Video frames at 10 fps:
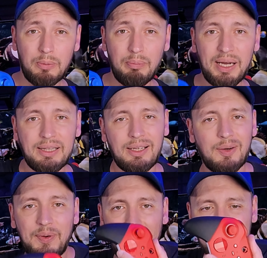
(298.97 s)
but
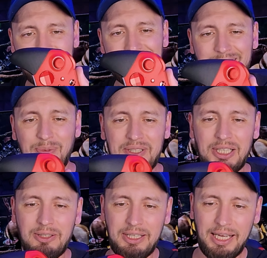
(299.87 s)
red in this
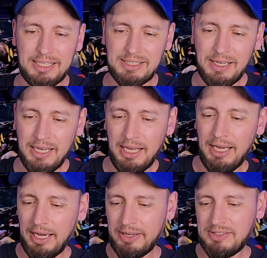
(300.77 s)
particular case
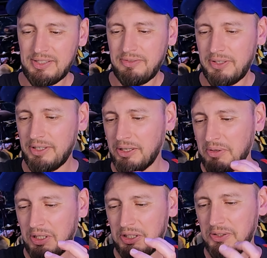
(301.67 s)
has this very
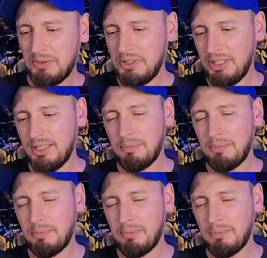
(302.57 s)
unique